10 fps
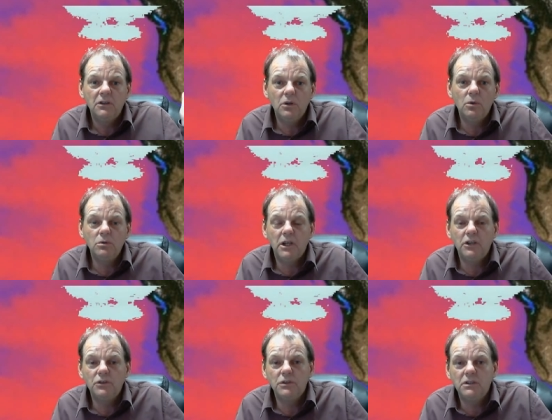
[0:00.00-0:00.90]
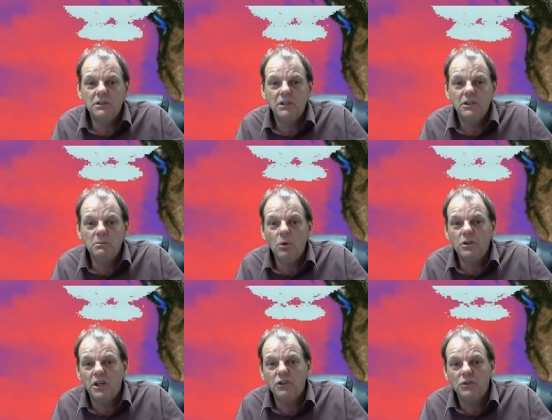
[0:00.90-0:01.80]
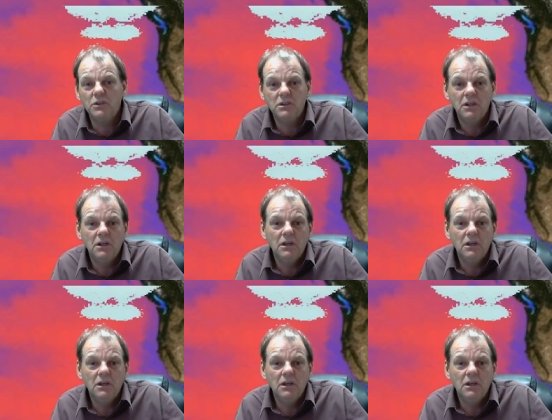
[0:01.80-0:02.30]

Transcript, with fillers: no dangerous is more dangerous